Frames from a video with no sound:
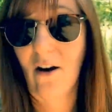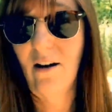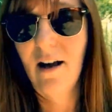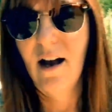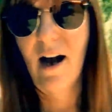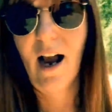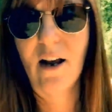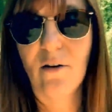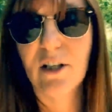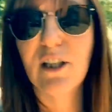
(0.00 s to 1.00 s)
call?
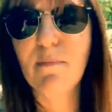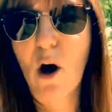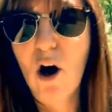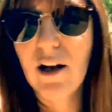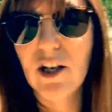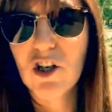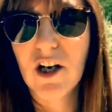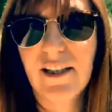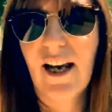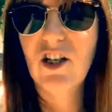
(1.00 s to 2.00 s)
I own a small
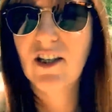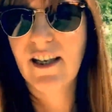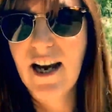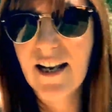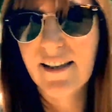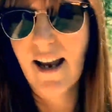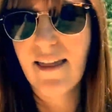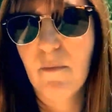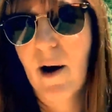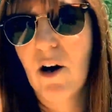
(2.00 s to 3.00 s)
insurance agency inside the